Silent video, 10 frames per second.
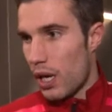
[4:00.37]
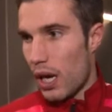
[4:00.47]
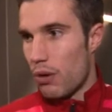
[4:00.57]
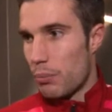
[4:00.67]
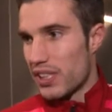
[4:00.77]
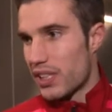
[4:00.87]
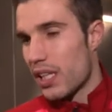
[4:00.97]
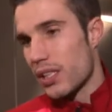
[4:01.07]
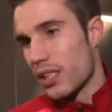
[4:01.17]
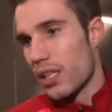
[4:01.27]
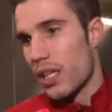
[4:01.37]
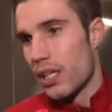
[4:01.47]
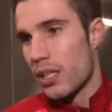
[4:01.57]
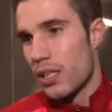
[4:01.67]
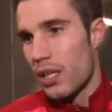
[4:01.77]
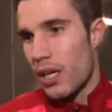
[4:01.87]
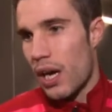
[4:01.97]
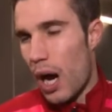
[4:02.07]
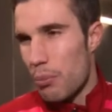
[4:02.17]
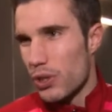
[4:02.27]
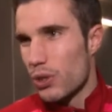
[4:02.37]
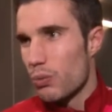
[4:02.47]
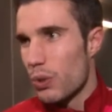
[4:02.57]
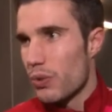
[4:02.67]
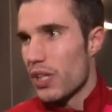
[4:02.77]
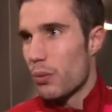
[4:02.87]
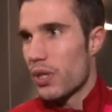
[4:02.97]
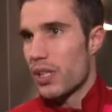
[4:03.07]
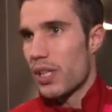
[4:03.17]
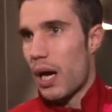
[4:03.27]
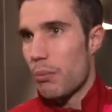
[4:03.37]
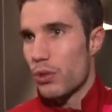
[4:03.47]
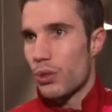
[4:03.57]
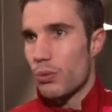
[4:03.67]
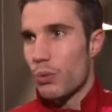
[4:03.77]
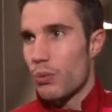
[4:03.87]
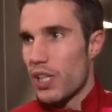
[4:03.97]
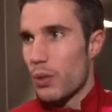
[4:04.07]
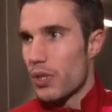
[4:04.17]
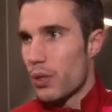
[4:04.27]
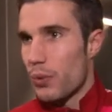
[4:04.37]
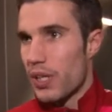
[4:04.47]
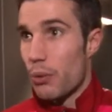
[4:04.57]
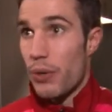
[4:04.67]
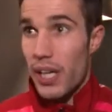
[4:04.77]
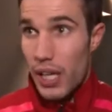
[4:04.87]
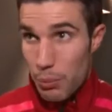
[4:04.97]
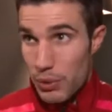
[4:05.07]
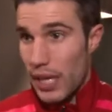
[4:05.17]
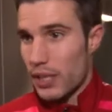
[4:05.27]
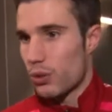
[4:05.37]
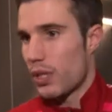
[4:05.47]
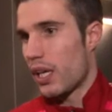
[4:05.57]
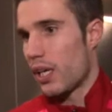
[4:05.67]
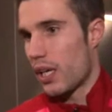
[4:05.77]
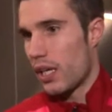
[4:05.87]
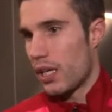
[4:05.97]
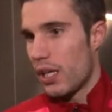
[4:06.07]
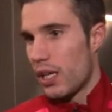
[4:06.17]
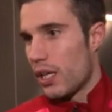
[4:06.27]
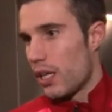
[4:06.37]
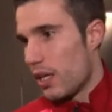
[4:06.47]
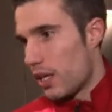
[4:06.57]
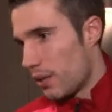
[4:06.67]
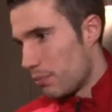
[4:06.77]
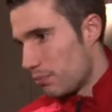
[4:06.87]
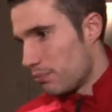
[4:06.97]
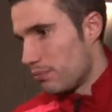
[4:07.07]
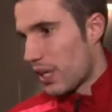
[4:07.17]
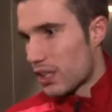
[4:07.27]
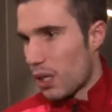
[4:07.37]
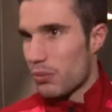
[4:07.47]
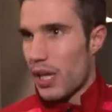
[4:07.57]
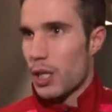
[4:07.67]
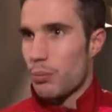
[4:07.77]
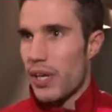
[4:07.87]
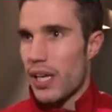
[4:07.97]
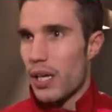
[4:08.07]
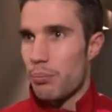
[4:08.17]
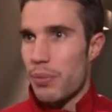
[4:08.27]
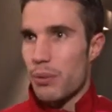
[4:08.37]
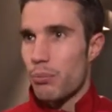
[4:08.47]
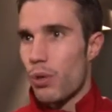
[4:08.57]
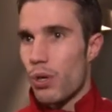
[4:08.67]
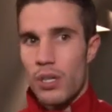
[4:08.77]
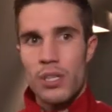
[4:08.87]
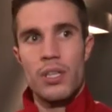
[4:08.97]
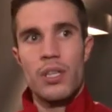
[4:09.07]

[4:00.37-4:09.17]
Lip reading: our mentality and how much do we really want it? How much do we really want to win away games like today? And sometimes play a bit more